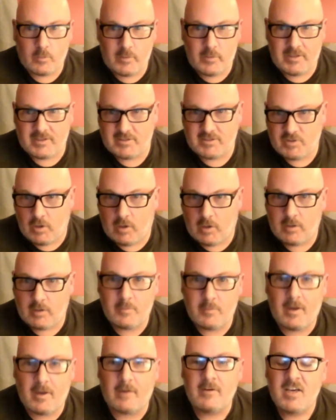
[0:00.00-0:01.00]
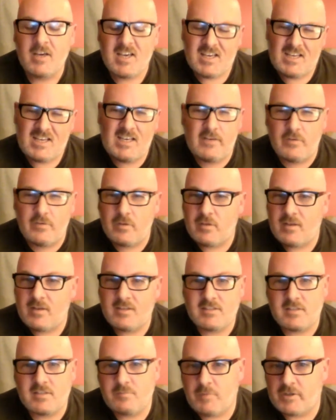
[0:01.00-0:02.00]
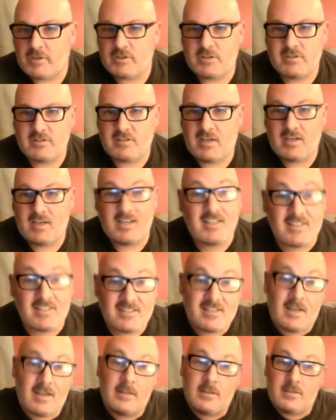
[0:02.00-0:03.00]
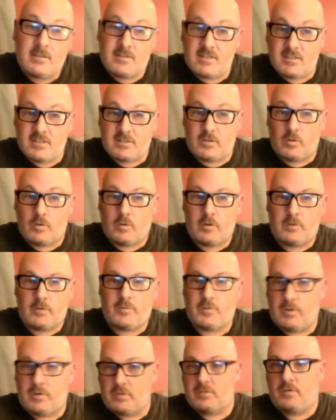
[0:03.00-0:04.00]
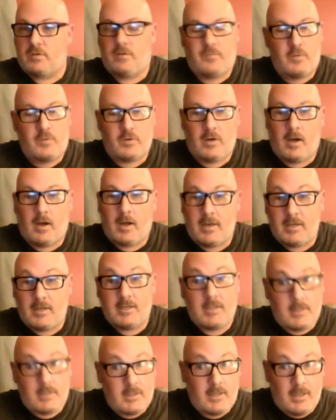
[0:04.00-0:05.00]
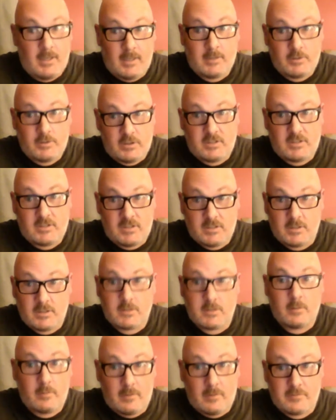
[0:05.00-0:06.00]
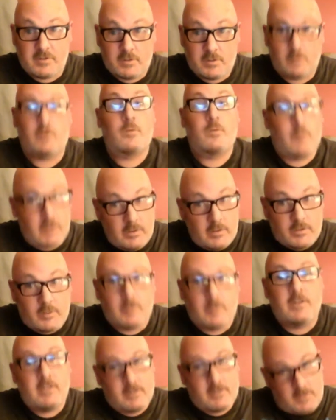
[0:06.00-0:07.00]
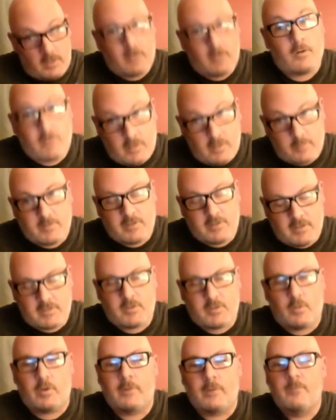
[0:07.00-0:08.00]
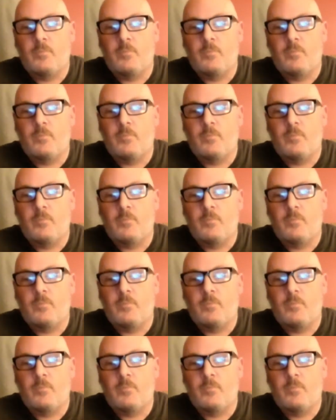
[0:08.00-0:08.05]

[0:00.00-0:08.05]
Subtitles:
What are we going to talk about? Even things as much as like inside the Discord. For those, if you're not in the NGTTWF Discord, what are you doing? Let's go, come to Discord.